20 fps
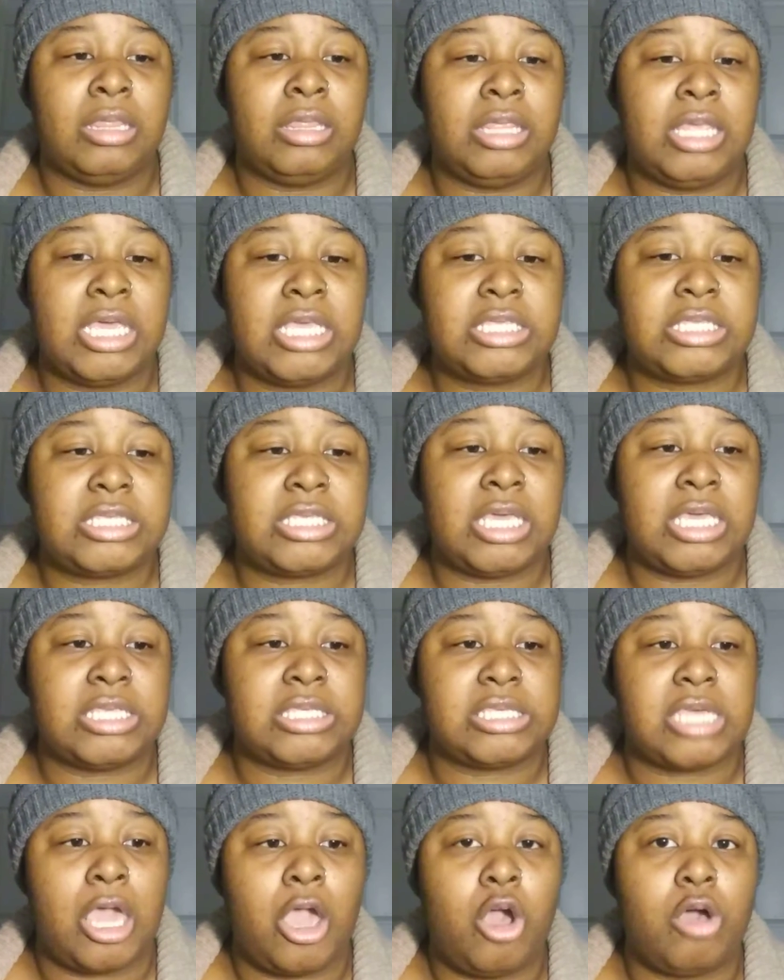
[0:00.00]
this
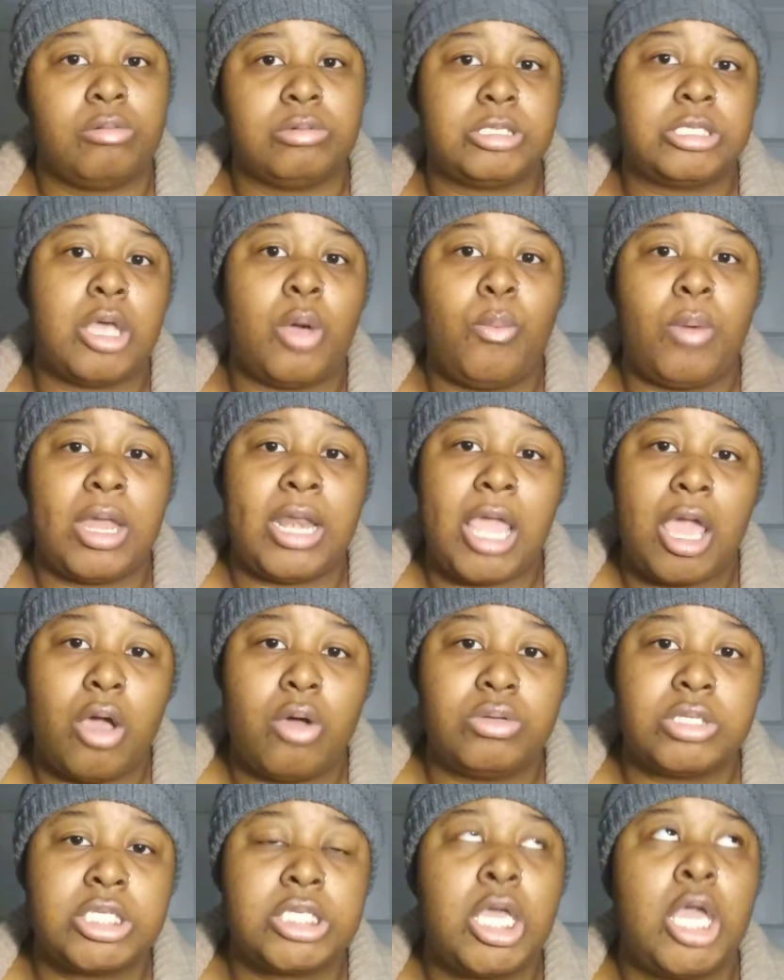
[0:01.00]
is to help someone
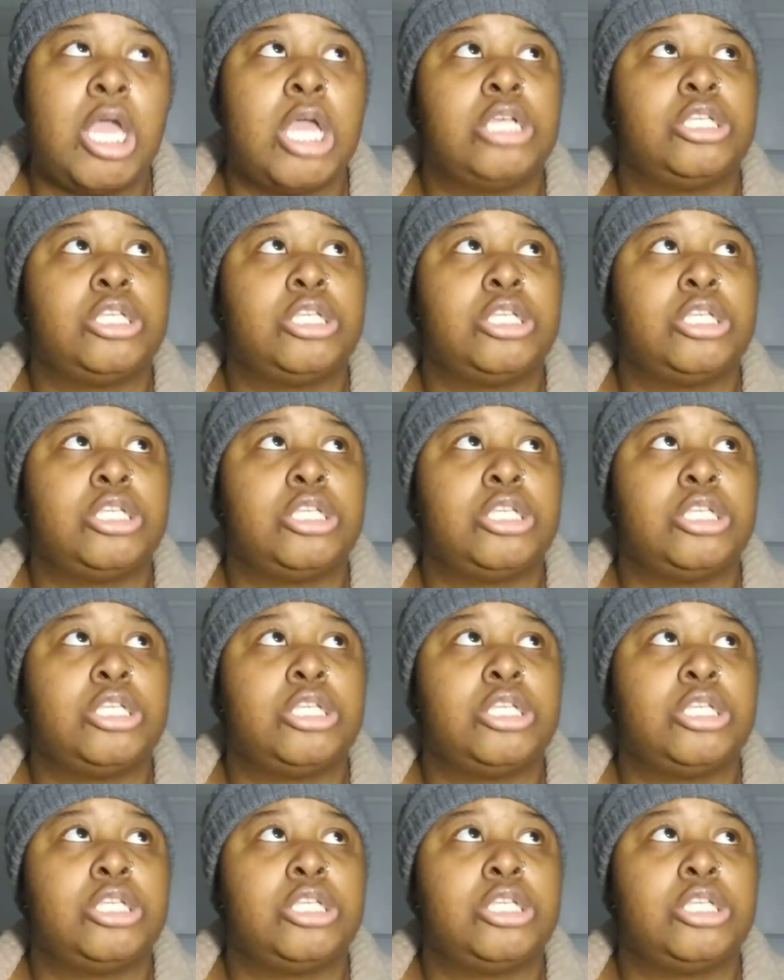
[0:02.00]
else.